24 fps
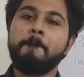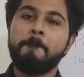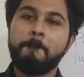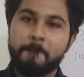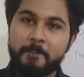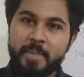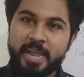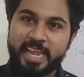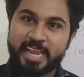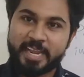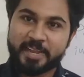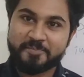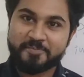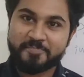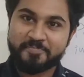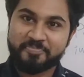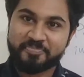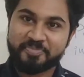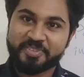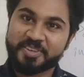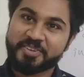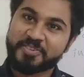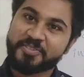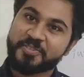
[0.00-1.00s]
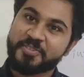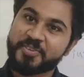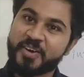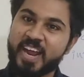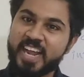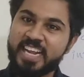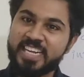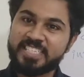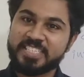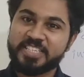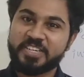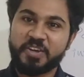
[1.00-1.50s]
May.
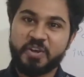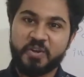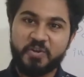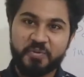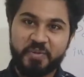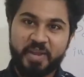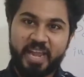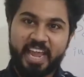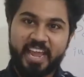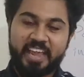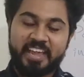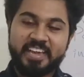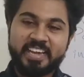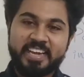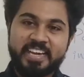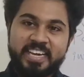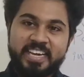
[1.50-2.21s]
Right? Okay.